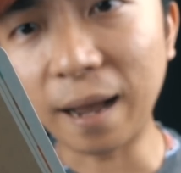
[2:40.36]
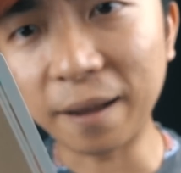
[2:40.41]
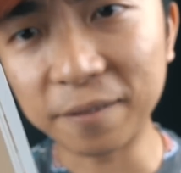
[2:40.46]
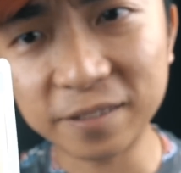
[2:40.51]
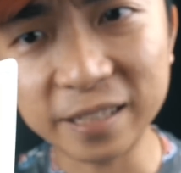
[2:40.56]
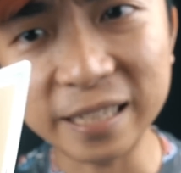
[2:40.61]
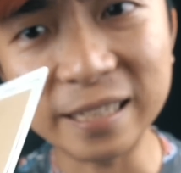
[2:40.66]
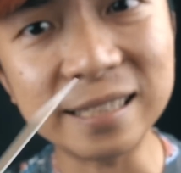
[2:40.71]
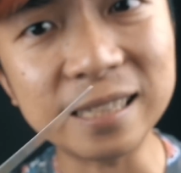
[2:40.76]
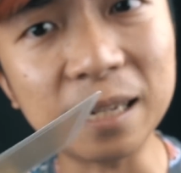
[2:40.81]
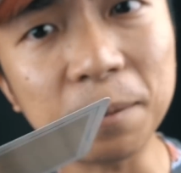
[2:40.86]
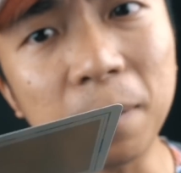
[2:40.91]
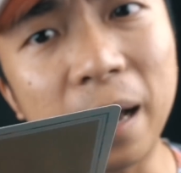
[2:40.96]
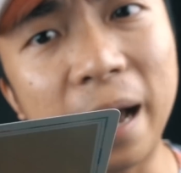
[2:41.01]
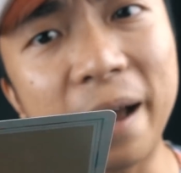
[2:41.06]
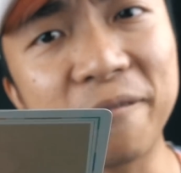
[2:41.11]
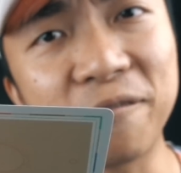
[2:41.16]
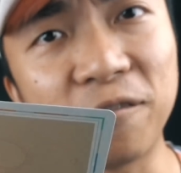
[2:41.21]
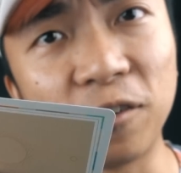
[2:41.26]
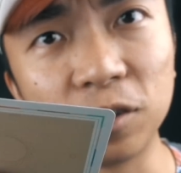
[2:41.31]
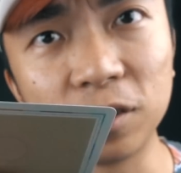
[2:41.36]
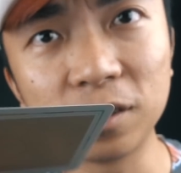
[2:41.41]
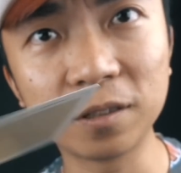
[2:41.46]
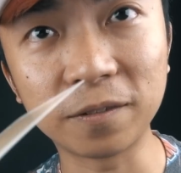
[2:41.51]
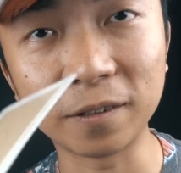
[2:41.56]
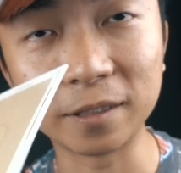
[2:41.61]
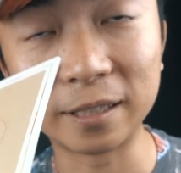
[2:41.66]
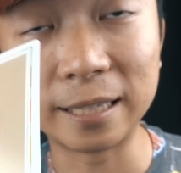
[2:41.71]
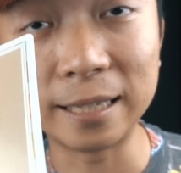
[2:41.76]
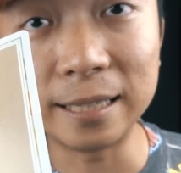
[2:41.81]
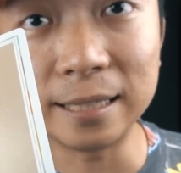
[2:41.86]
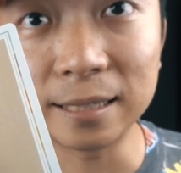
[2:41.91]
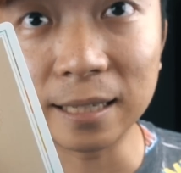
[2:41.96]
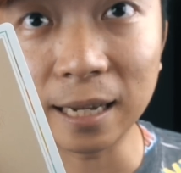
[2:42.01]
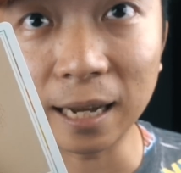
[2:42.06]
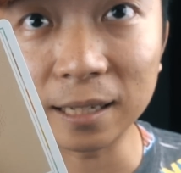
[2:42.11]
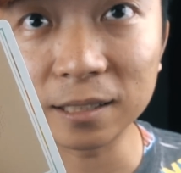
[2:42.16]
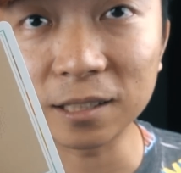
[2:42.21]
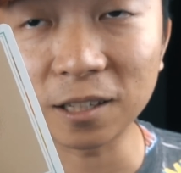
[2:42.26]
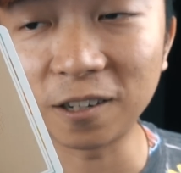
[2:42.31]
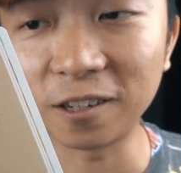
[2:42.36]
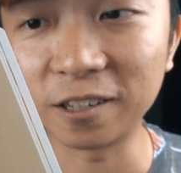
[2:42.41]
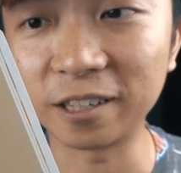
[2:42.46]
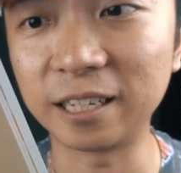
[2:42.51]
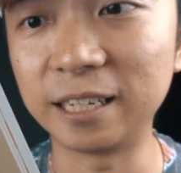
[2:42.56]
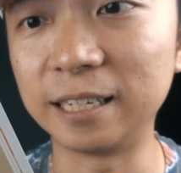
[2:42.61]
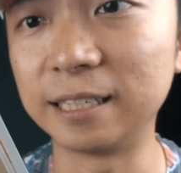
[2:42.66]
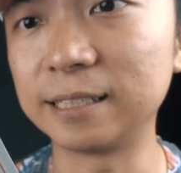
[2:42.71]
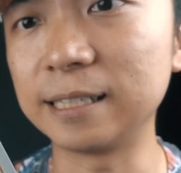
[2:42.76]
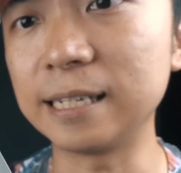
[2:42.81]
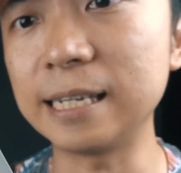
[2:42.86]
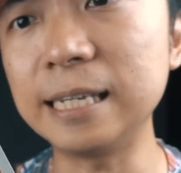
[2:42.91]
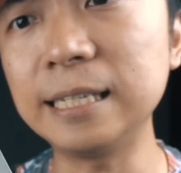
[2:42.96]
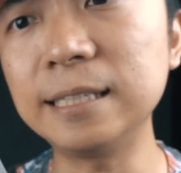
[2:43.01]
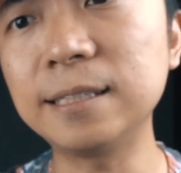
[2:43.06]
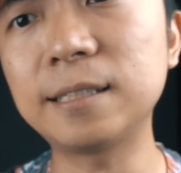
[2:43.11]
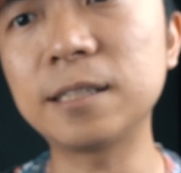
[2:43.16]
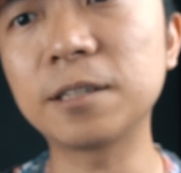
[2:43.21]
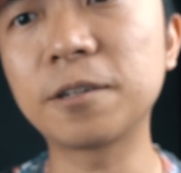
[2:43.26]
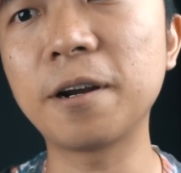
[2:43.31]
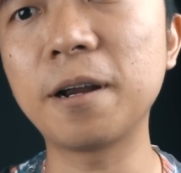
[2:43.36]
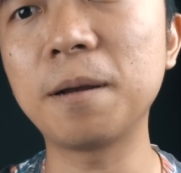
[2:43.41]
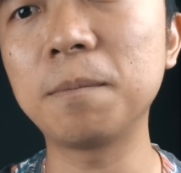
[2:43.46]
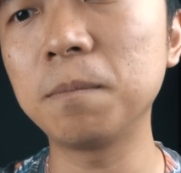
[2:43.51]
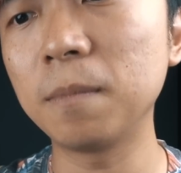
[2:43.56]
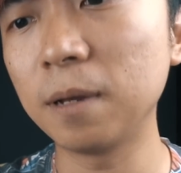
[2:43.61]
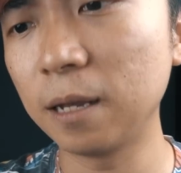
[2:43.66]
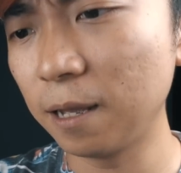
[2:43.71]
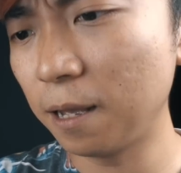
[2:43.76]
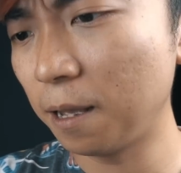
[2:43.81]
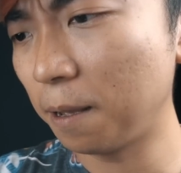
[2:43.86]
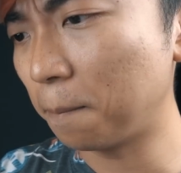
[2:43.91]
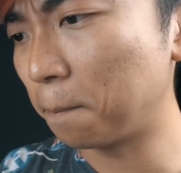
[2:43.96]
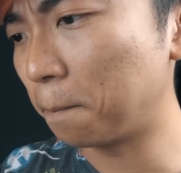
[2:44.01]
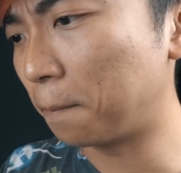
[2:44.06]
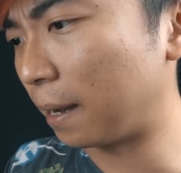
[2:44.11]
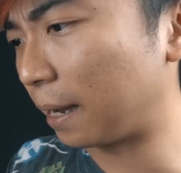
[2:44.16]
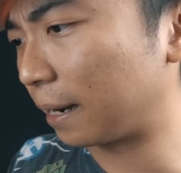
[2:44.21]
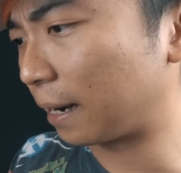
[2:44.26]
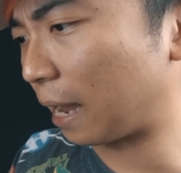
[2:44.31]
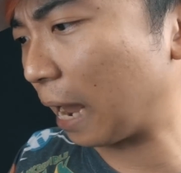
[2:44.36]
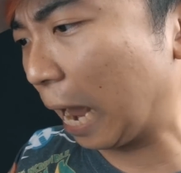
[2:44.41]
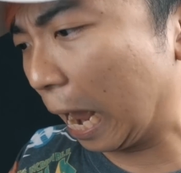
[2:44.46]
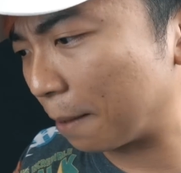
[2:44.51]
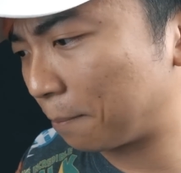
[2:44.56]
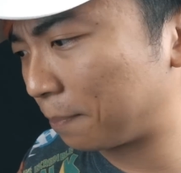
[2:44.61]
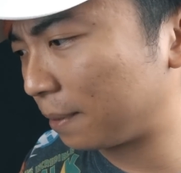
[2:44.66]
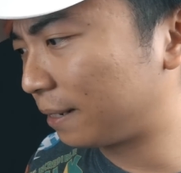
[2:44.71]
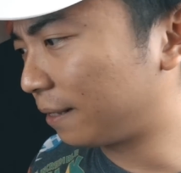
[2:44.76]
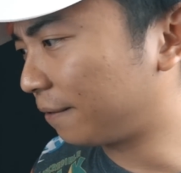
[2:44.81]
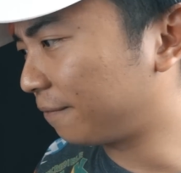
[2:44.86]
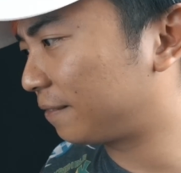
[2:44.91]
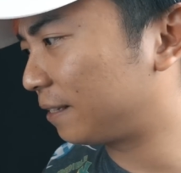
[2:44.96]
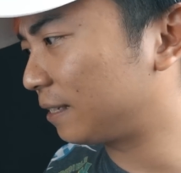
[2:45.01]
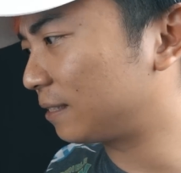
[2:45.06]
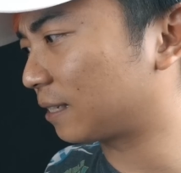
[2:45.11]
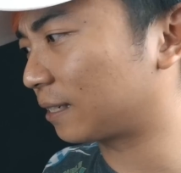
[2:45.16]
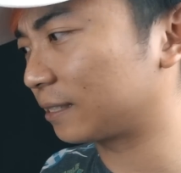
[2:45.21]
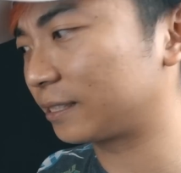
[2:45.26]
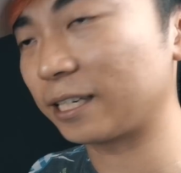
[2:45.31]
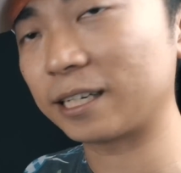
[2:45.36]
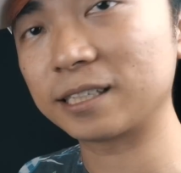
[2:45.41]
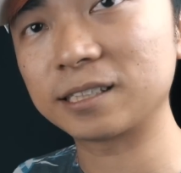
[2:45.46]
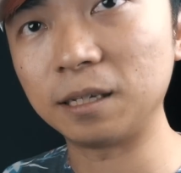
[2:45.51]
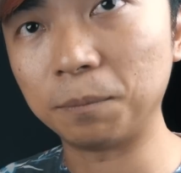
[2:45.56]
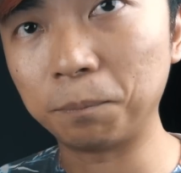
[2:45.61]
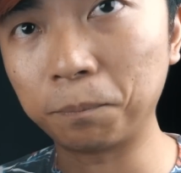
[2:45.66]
I've seen some hype photos for these cards on his Instagram, but I believe these are just the